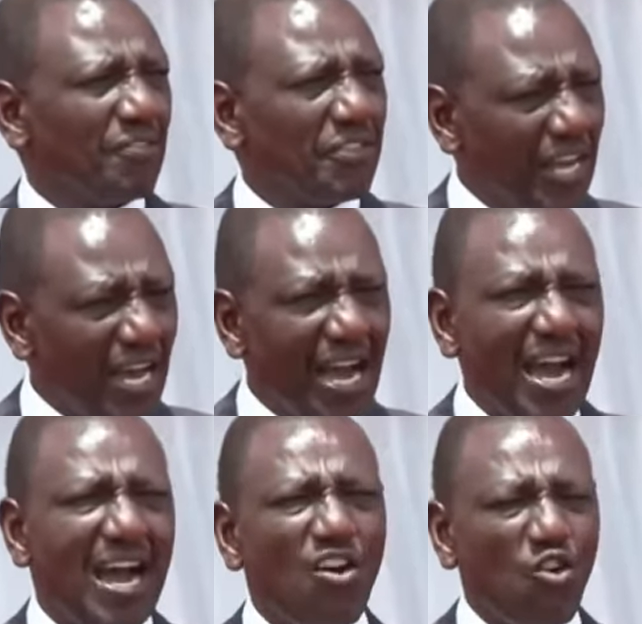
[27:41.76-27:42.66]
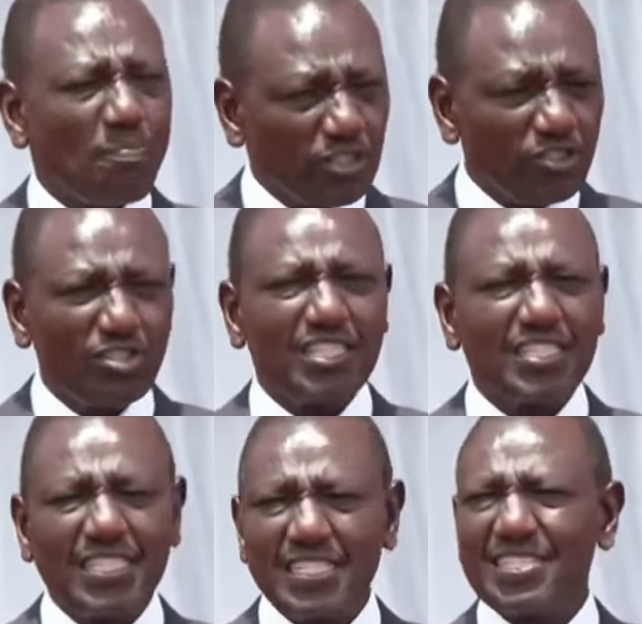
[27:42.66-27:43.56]
there are
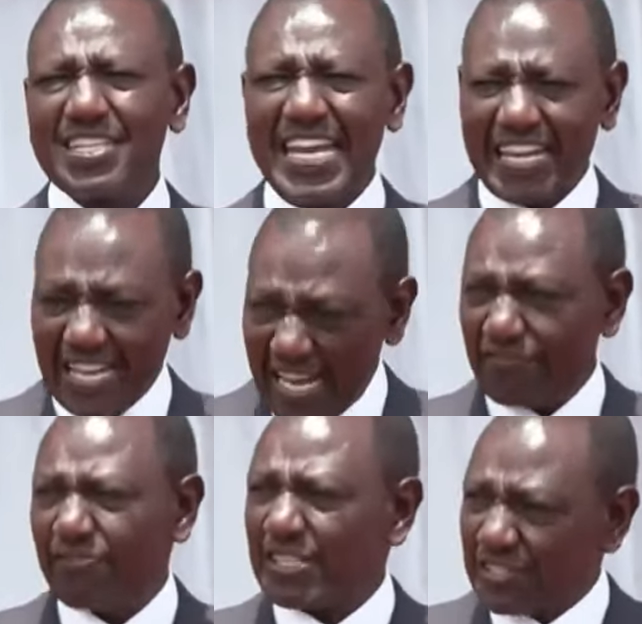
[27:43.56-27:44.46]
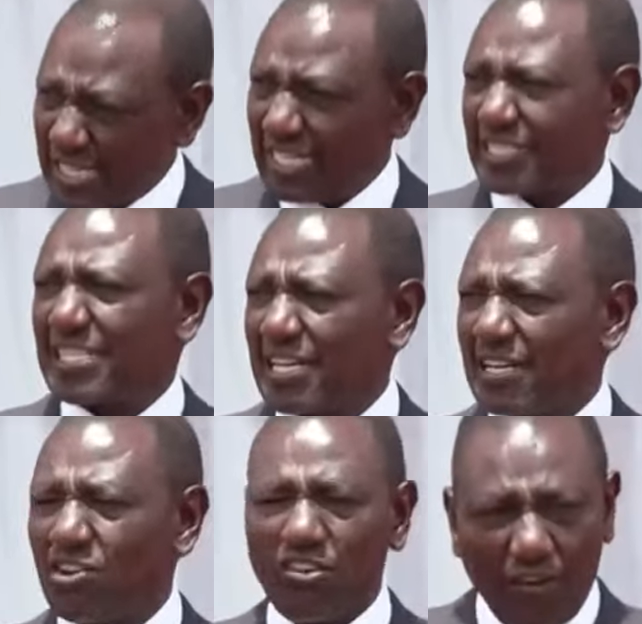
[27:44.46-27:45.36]
opportunities in every sector
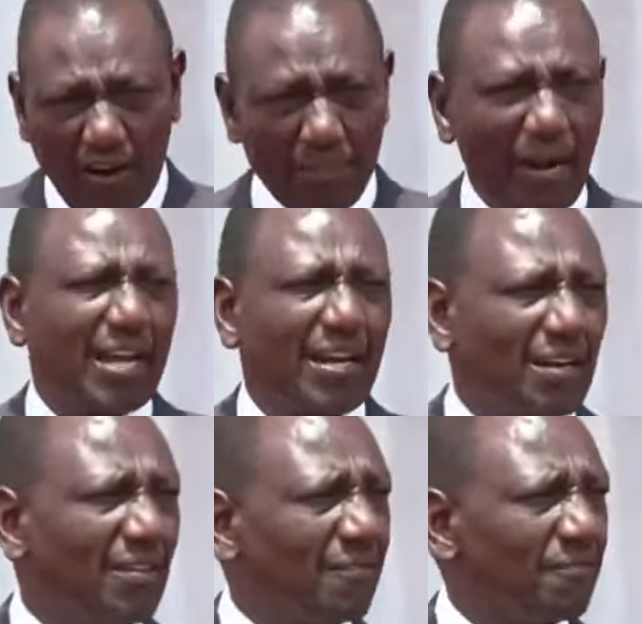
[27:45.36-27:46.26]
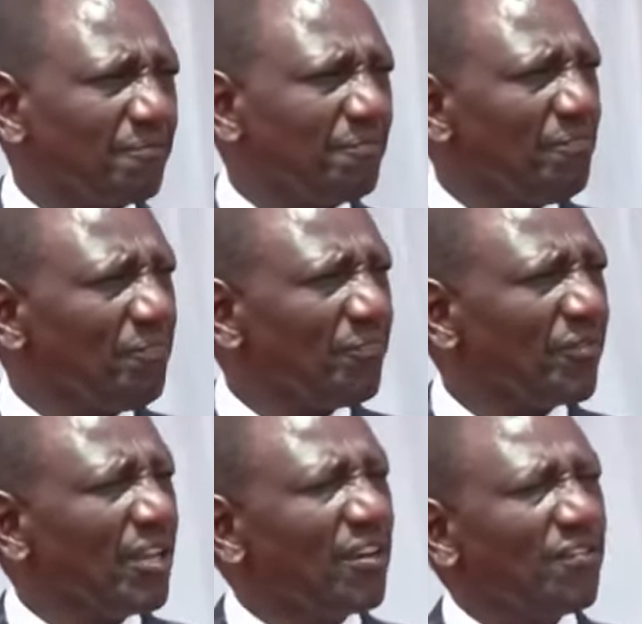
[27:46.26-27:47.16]
of our plan,
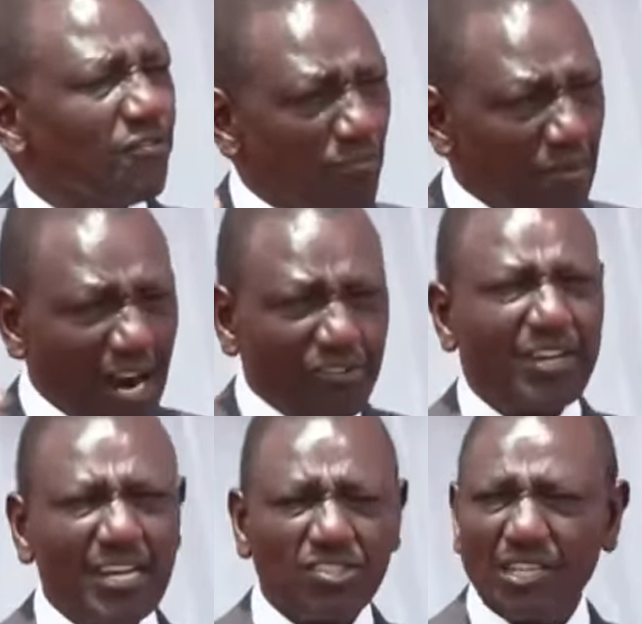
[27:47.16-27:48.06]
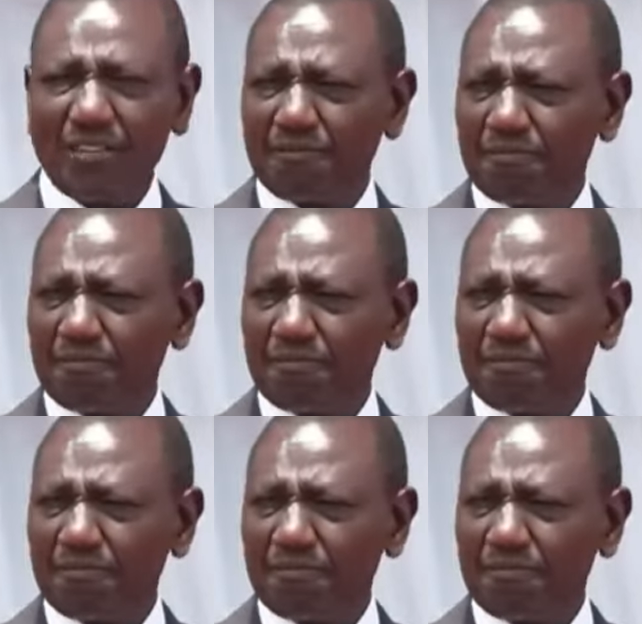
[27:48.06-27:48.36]
from agriculture